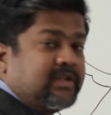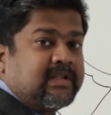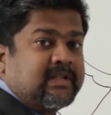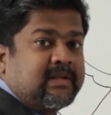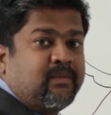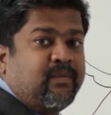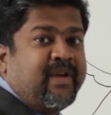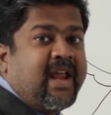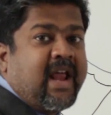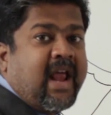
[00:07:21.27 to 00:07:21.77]

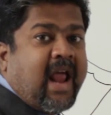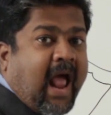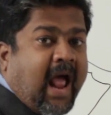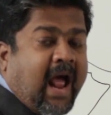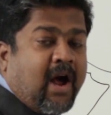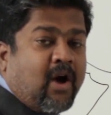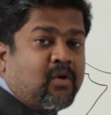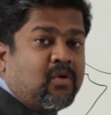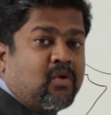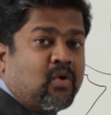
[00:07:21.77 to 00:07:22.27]
this we
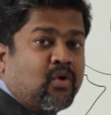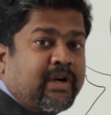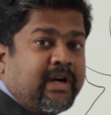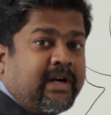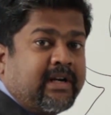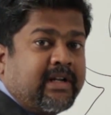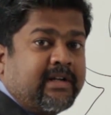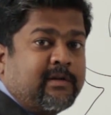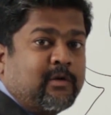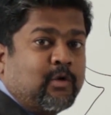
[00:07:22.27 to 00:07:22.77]
have
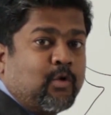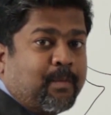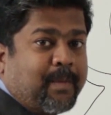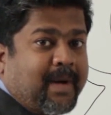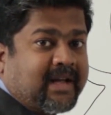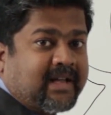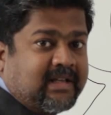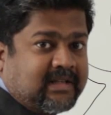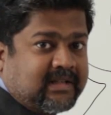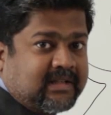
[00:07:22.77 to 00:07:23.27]
donated to
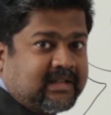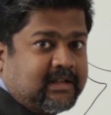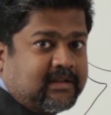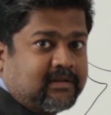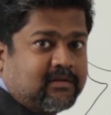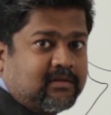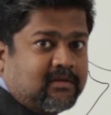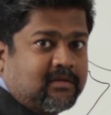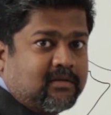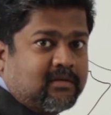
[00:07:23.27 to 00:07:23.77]
Pakistan
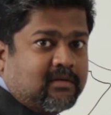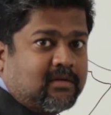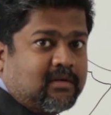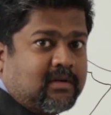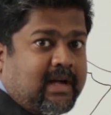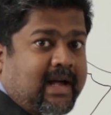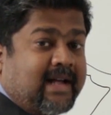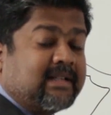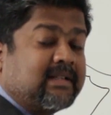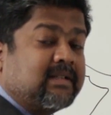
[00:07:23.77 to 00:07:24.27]

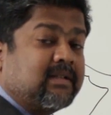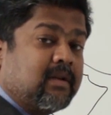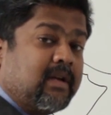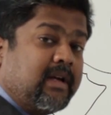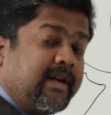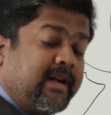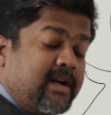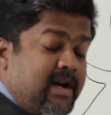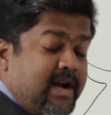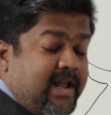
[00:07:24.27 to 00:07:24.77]
as
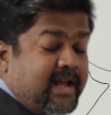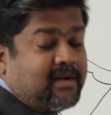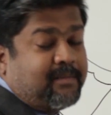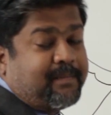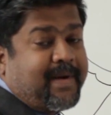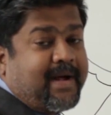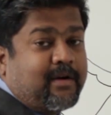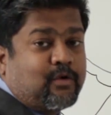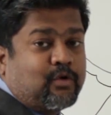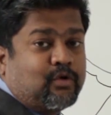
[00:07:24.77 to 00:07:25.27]
Indian
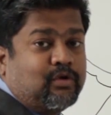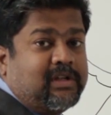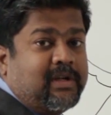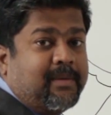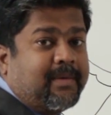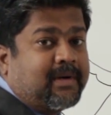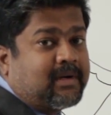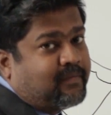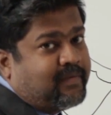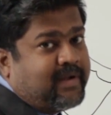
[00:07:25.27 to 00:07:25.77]
part
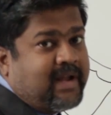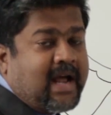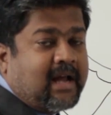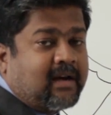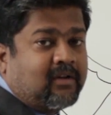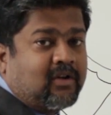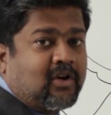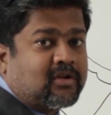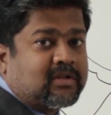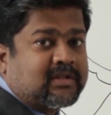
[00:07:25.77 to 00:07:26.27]
only, but we
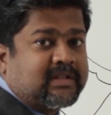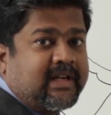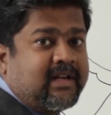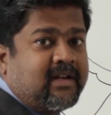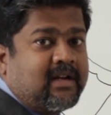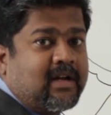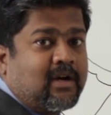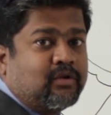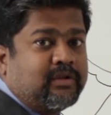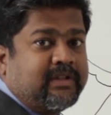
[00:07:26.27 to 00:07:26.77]
are not
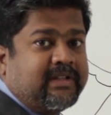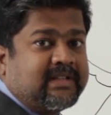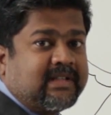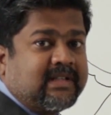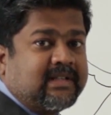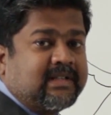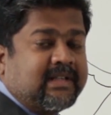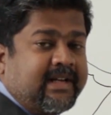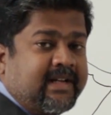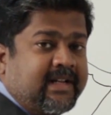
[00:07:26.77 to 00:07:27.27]
saying now this
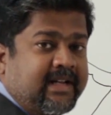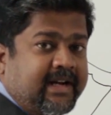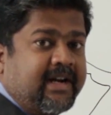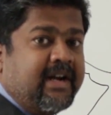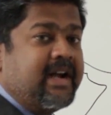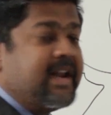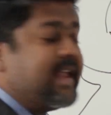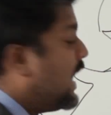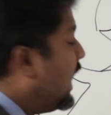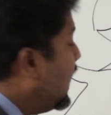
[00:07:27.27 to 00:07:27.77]
is in
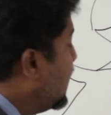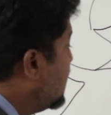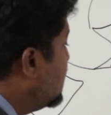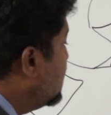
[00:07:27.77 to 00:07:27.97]
India,